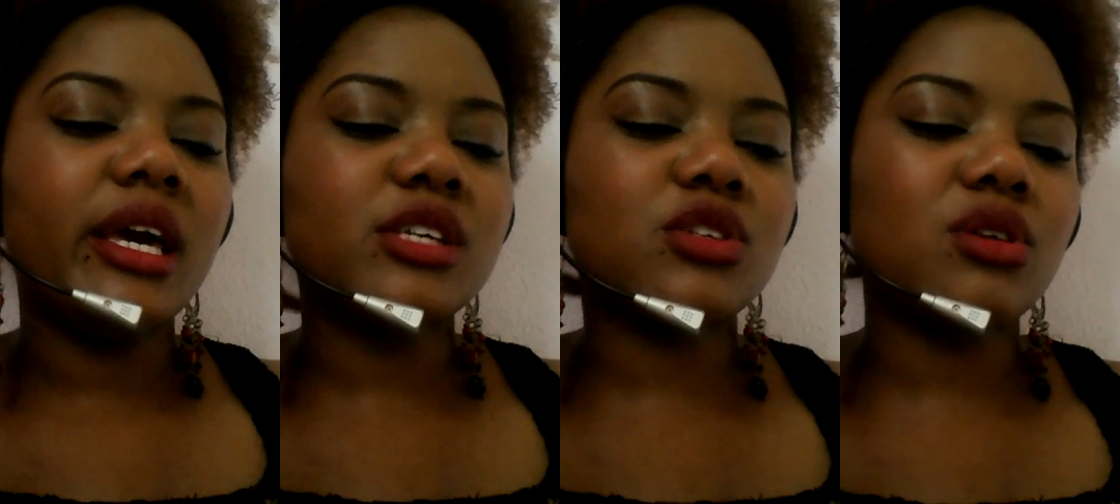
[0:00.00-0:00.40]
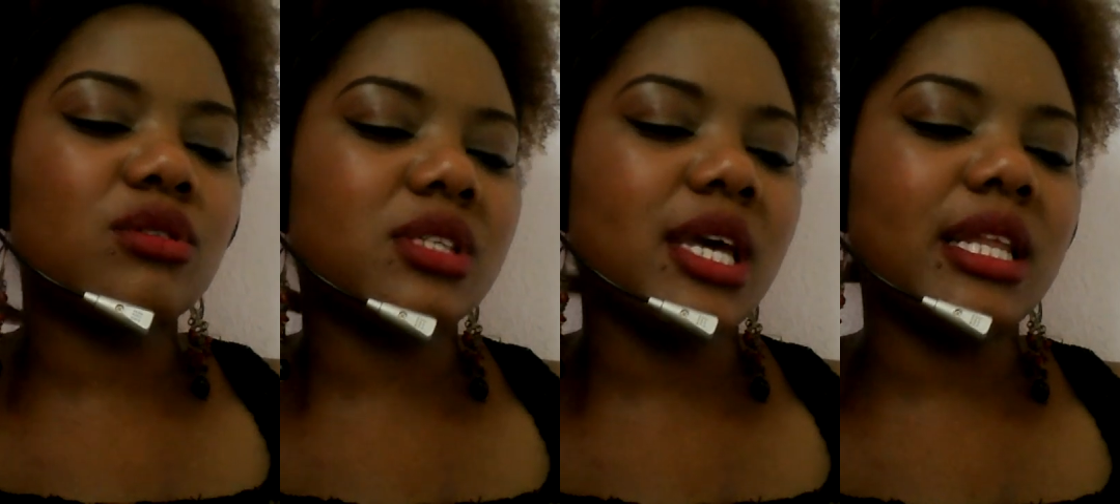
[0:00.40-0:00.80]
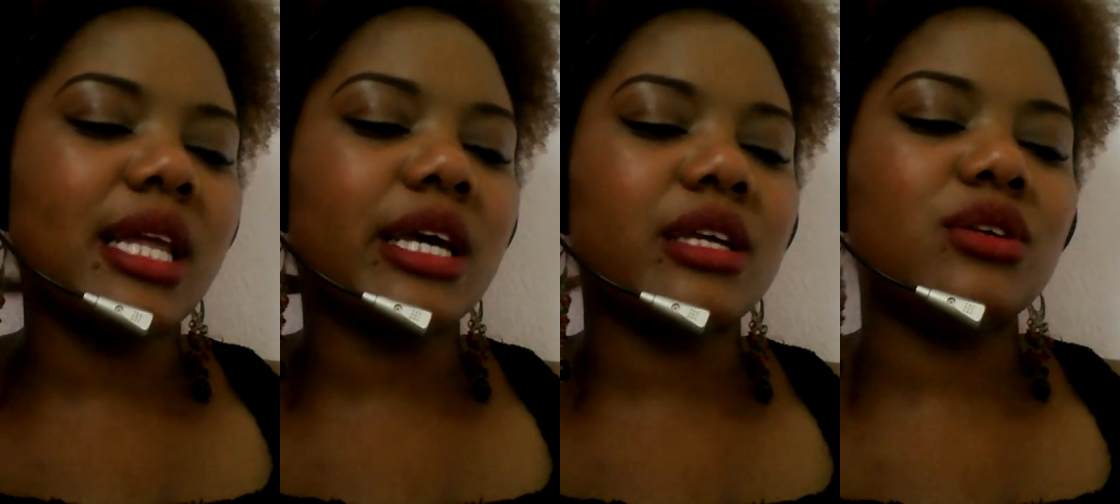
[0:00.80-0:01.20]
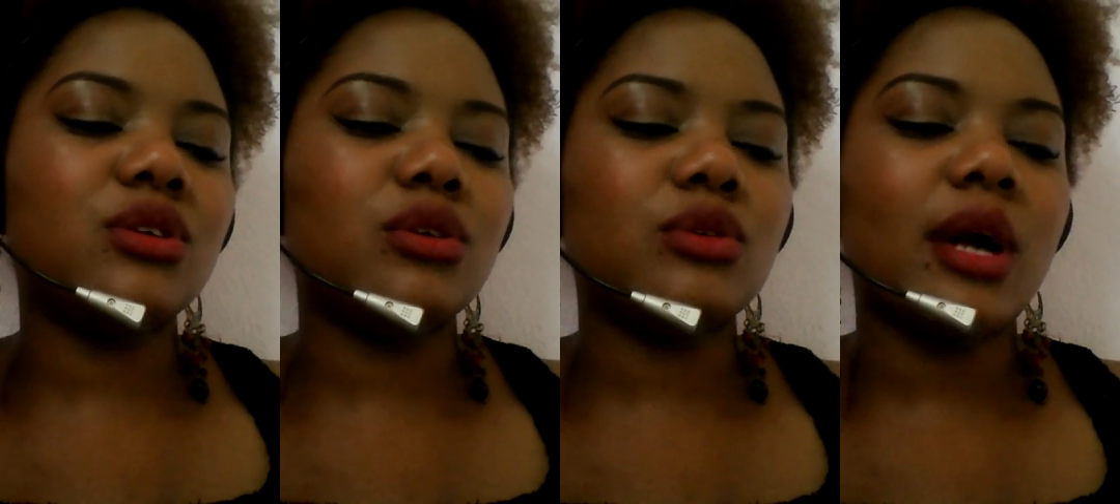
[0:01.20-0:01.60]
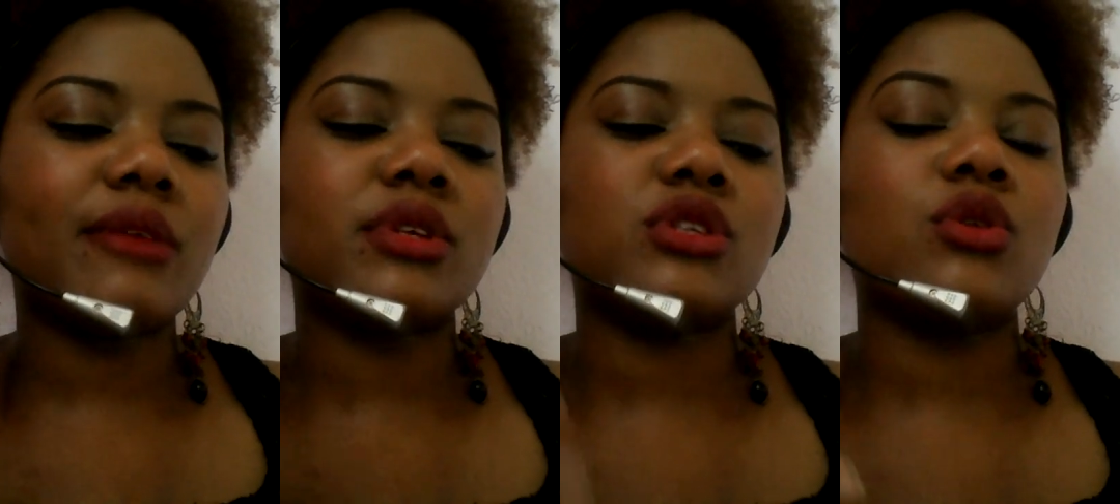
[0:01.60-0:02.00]
it's sort of saying like you know you
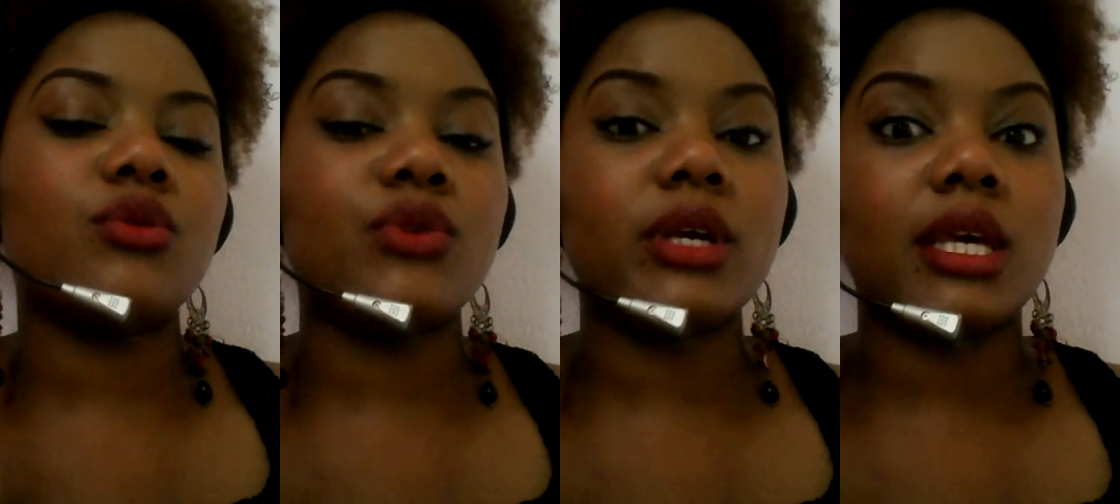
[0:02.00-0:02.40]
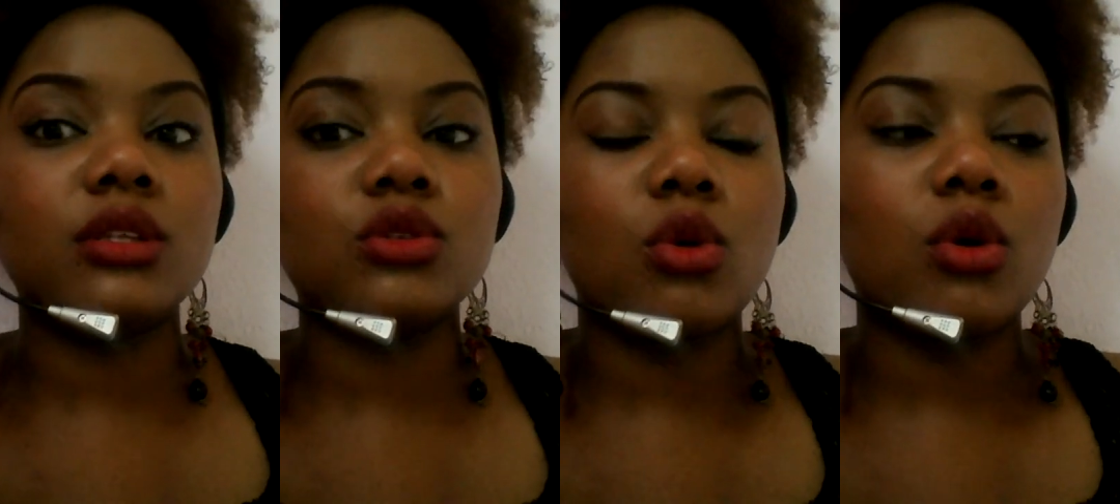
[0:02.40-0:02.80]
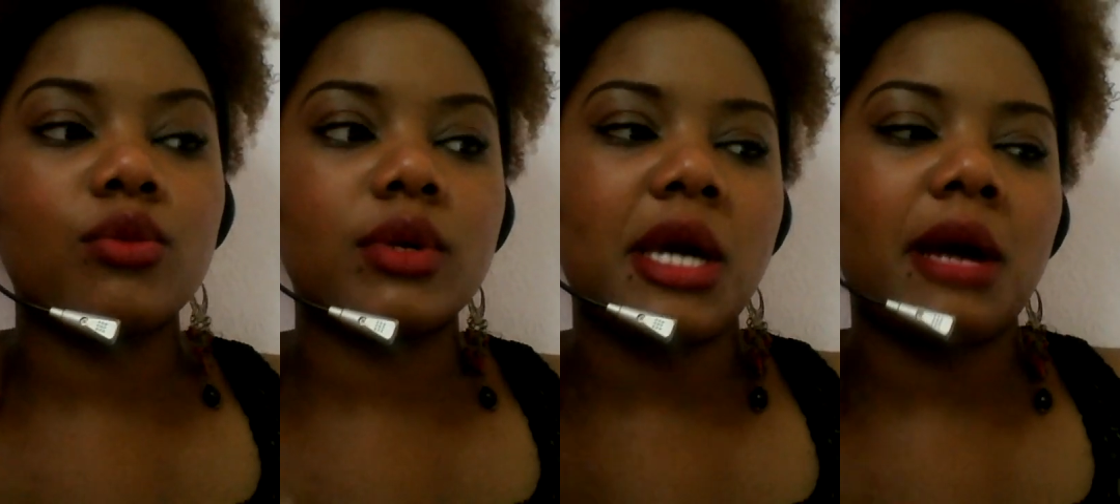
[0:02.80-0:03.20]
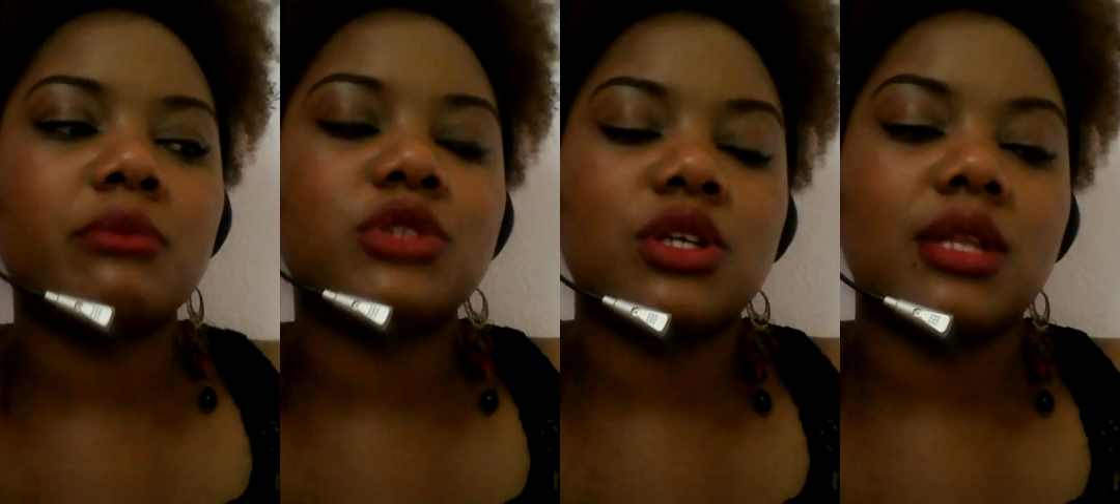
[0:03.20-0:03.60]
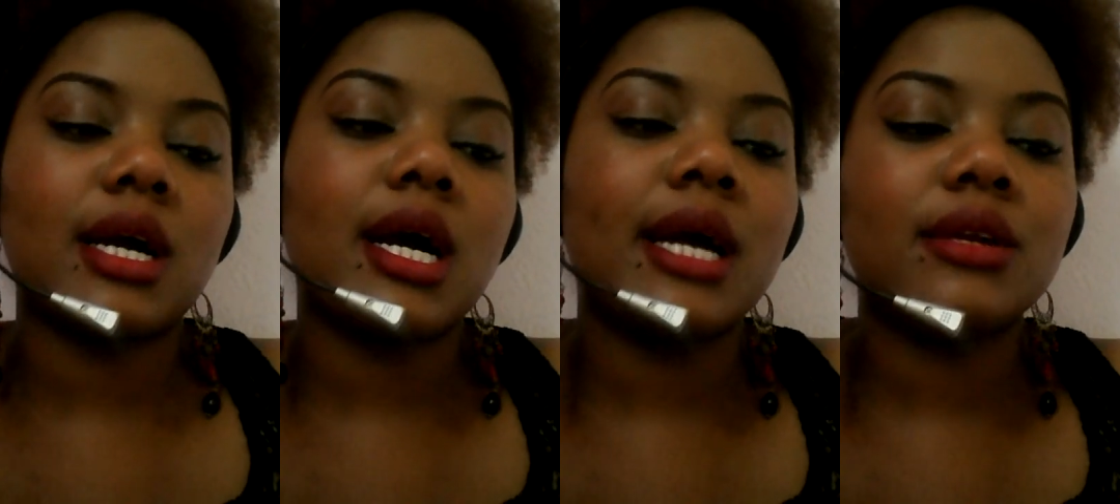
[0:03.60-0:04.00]
have to sort of rekindle or recapture
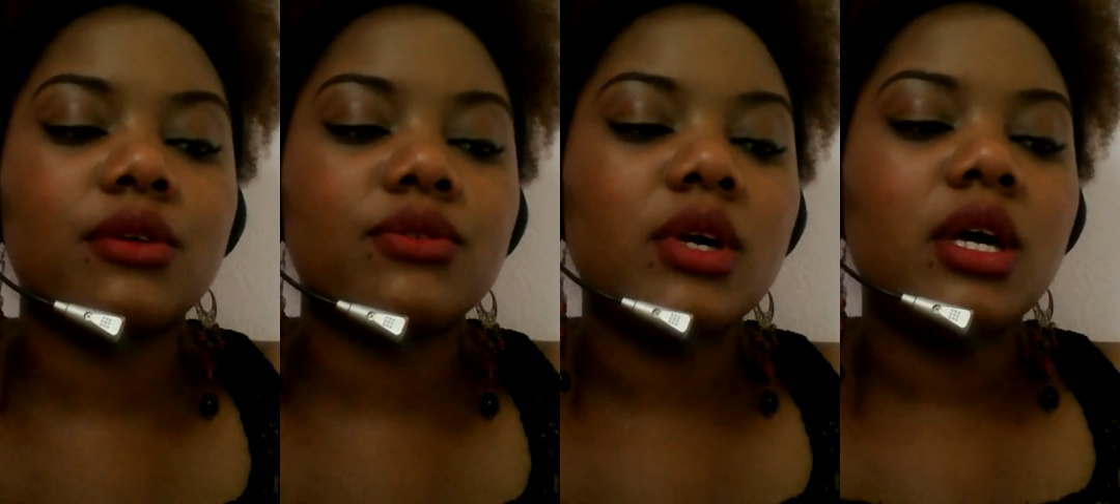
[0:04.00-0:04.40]
that kind of